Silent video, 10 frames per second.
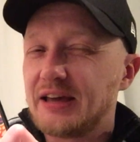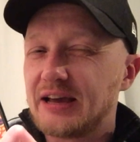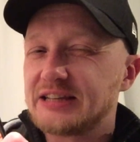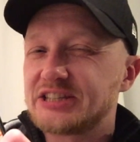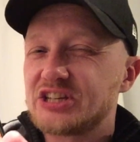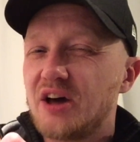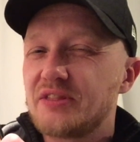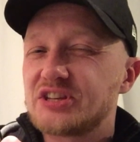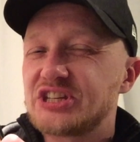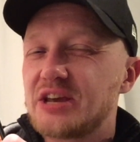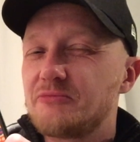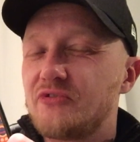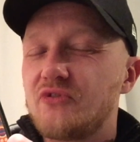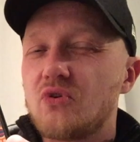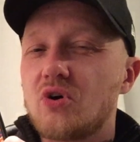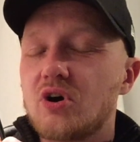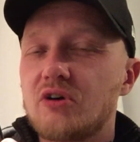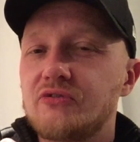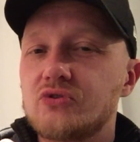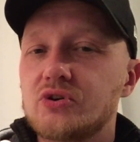it's not the same
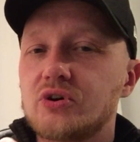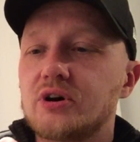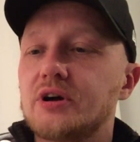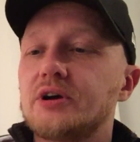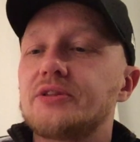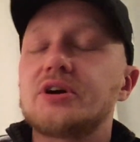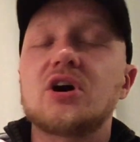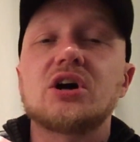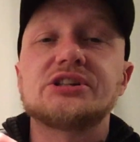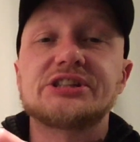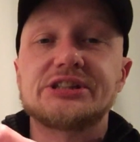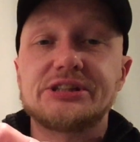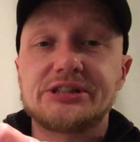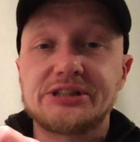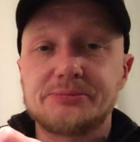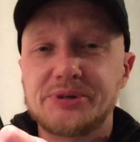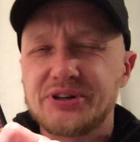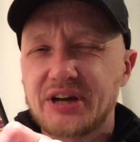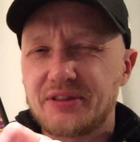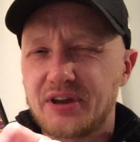for the guys in
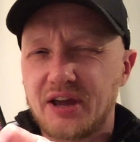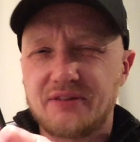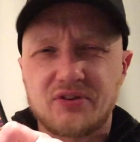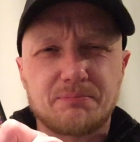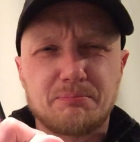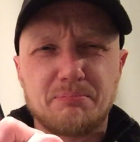America. They have a